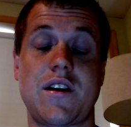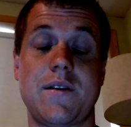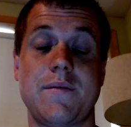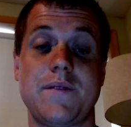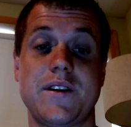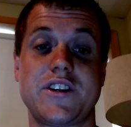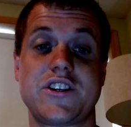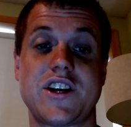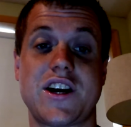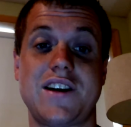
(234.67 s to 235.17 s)
a
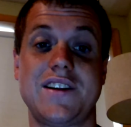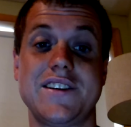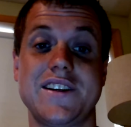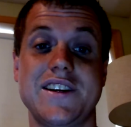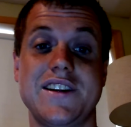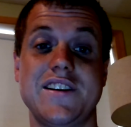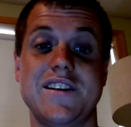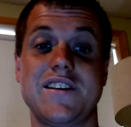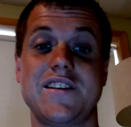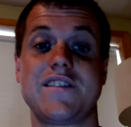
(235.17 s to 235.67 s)
child
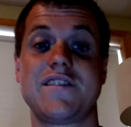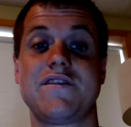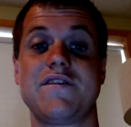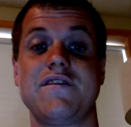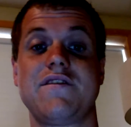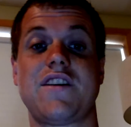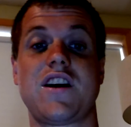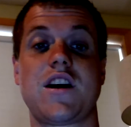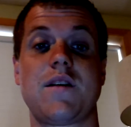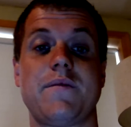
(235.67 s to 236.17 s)
in an
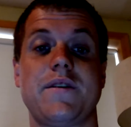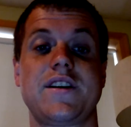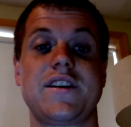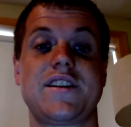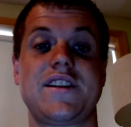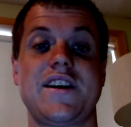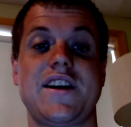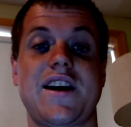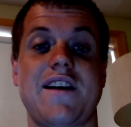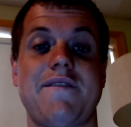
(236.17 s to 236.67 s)
environment.
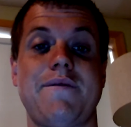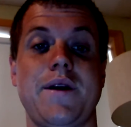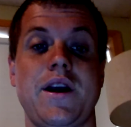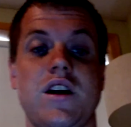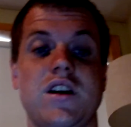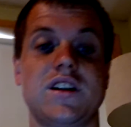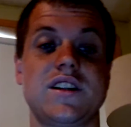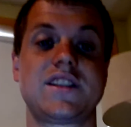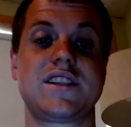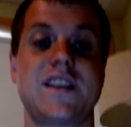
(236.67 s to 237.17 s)
They have
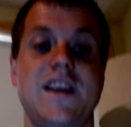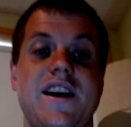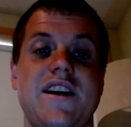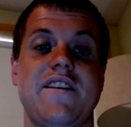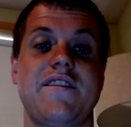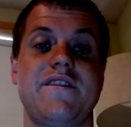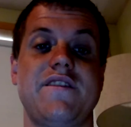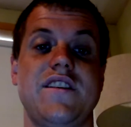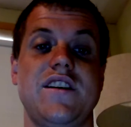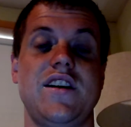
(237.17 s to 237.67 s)
parents, they
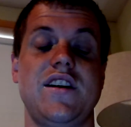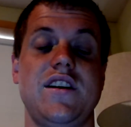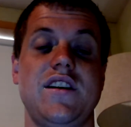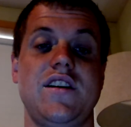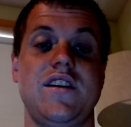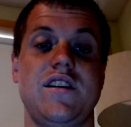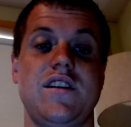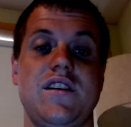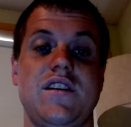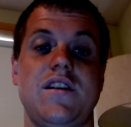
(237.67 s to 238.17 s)
have
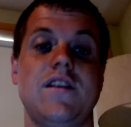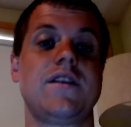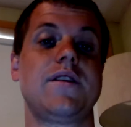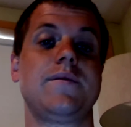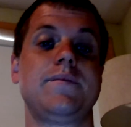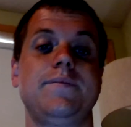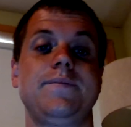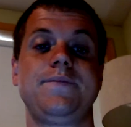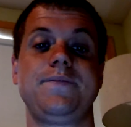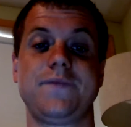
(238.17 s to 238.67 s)

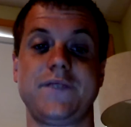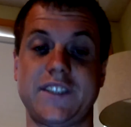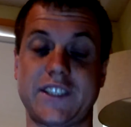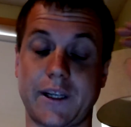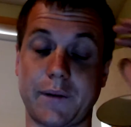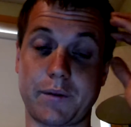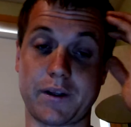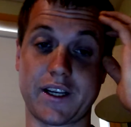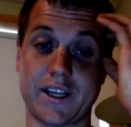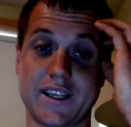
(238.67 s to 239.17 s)

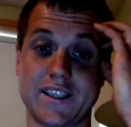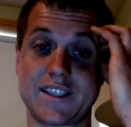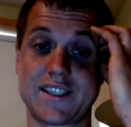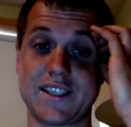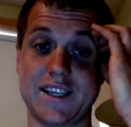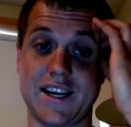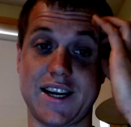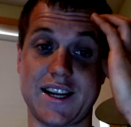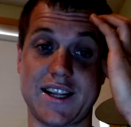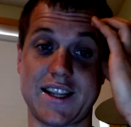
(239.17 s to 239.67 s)
siblings,
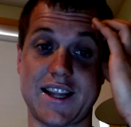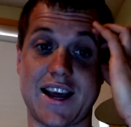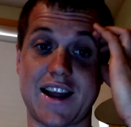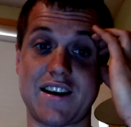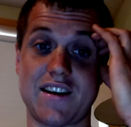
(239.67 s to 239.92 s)
and that